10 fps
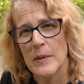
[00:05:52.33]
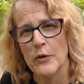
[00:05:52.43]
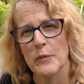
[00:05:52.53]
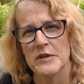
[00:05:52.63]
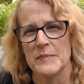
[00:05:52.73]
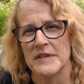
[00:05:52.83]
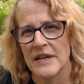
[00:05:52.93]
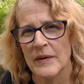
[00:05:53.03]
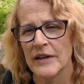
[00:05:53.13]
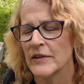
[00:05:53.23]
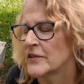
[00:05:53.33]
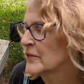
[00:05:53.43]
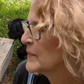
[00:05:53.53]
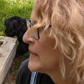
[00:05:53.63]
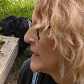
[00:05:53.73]
with repurposed
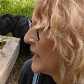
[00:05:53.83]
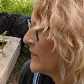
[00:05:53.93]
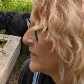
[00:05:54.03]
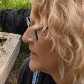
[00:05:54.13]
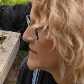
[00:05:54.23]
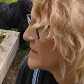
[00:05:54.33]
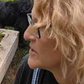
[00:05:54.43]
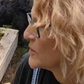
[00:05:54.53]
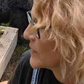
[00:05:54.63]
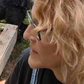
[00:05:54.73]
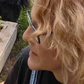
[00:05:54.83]
materials, and this is no